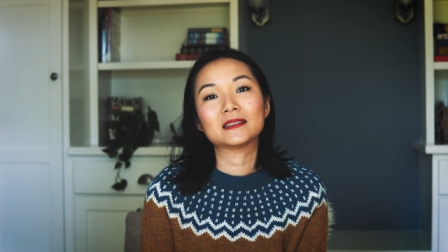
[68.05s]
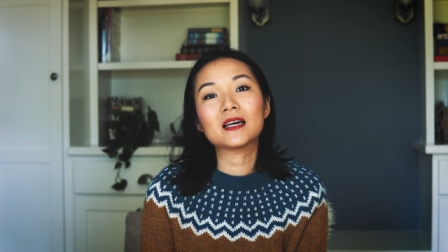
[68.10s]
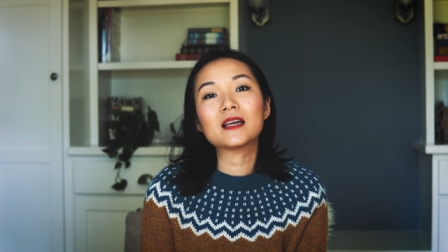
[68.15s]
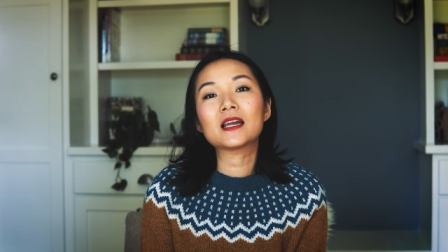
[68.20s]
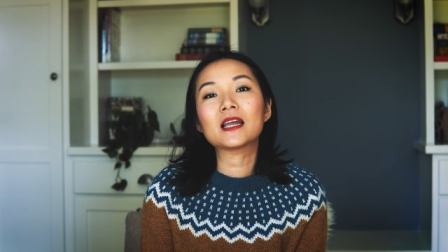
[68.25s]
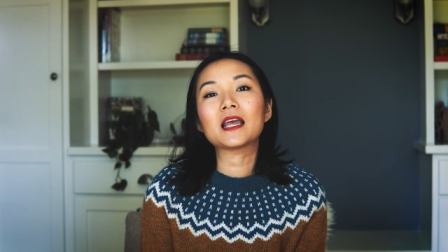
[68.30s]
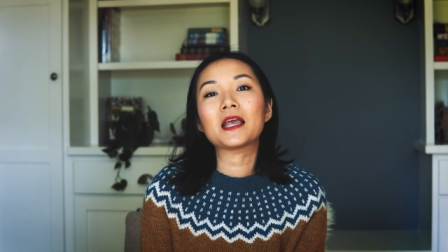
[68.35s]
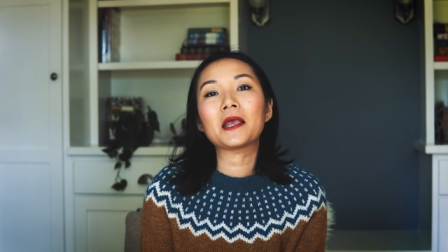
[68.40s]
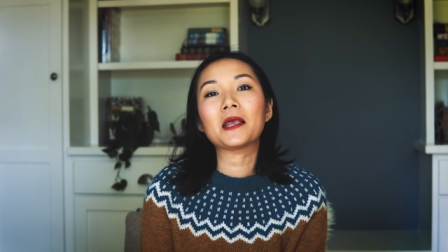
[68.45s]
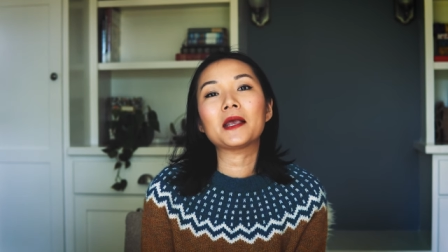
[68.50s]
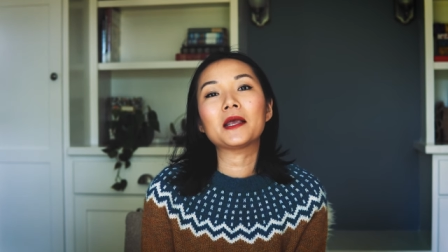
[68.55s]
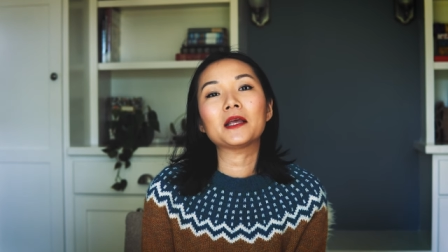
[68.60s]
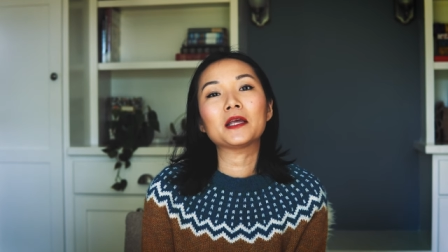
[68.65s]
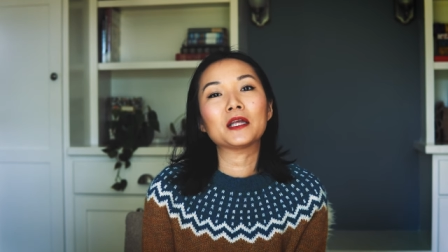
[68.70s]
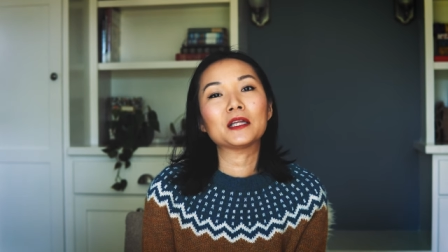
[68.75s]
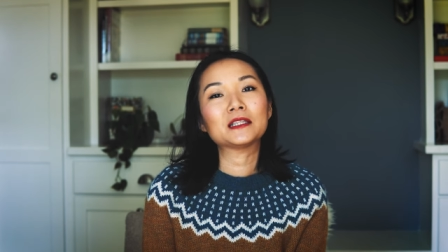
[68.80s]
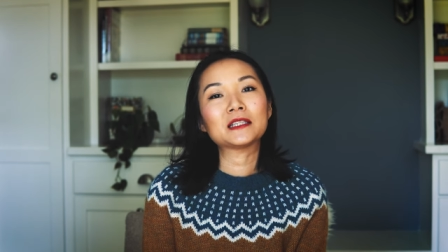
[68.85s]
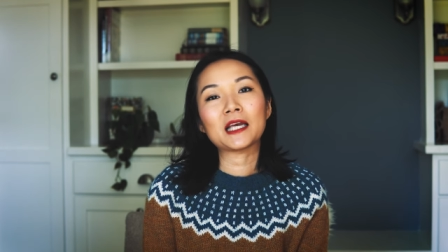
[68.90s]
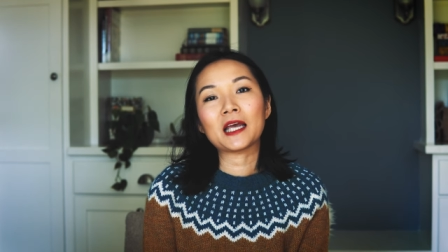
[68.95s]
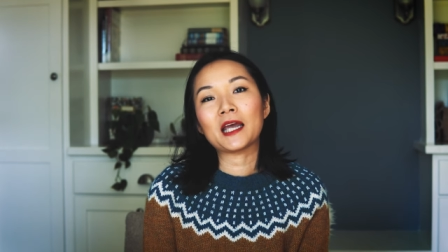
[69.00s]

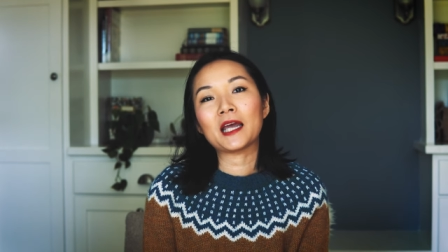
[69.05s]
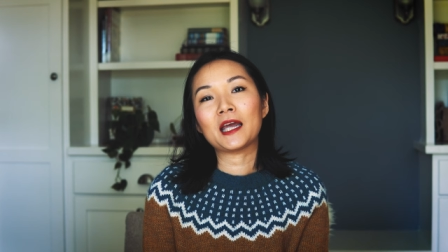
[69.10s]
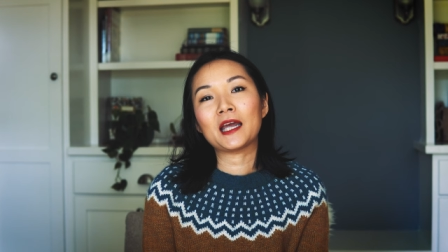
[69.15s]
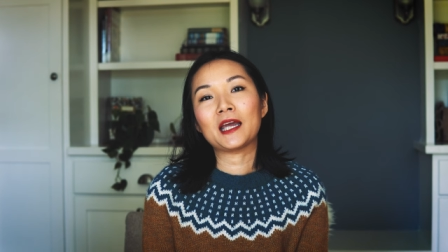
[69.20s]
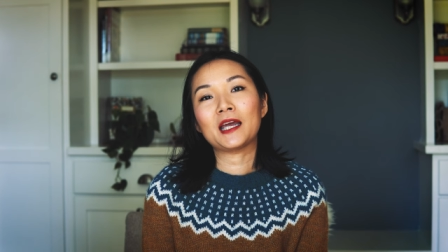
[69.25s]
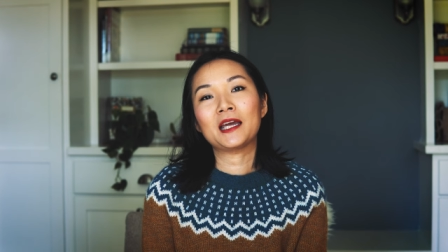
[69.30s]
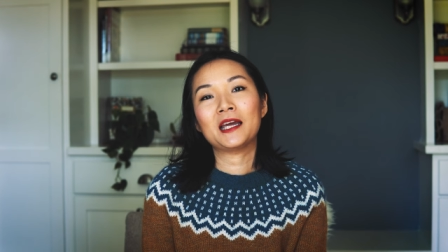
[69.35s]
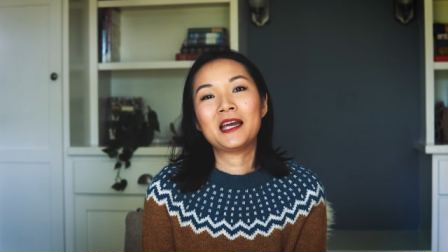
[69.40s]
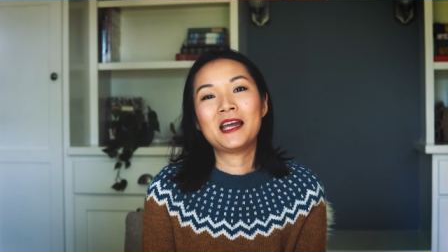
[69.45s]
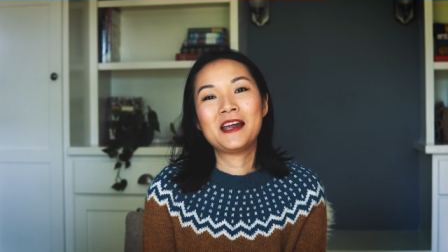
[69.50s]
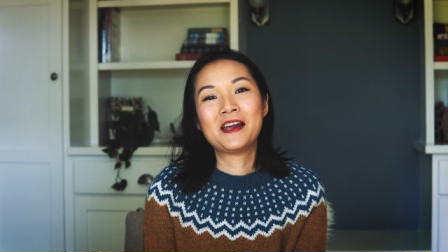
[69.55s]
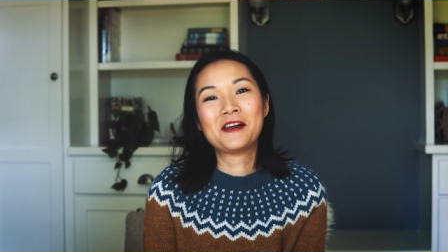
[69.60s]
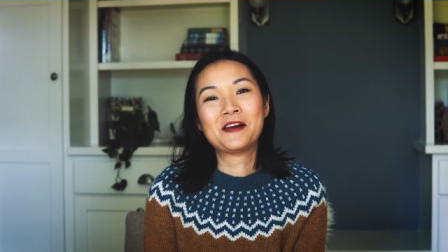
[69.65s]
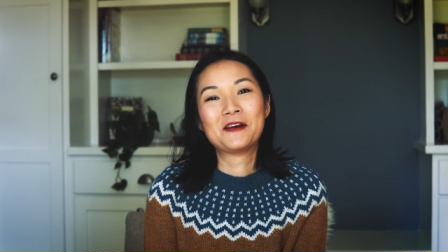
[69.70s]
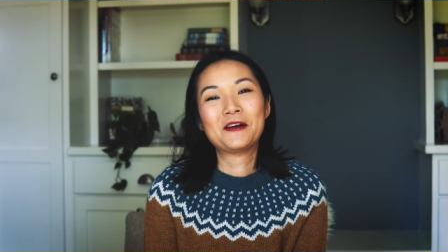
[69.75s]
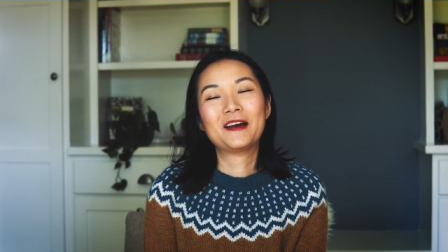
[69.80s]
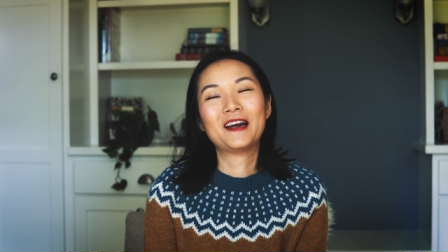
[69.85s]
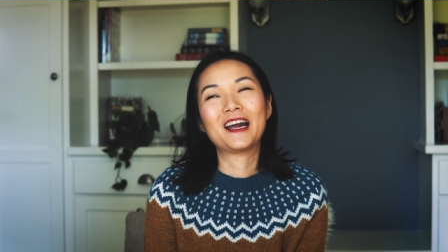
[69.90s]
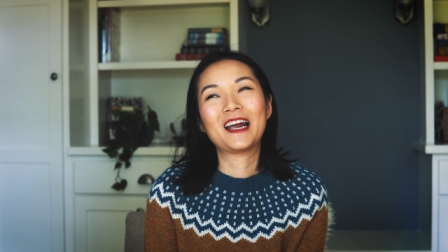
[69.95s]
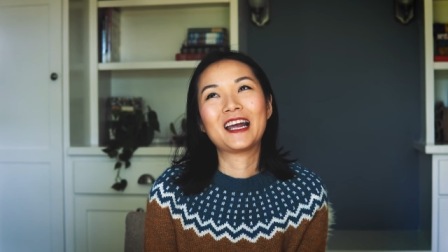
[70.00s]
sunny day
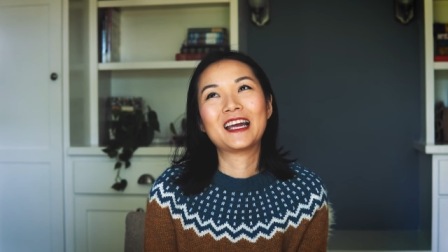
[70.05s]
here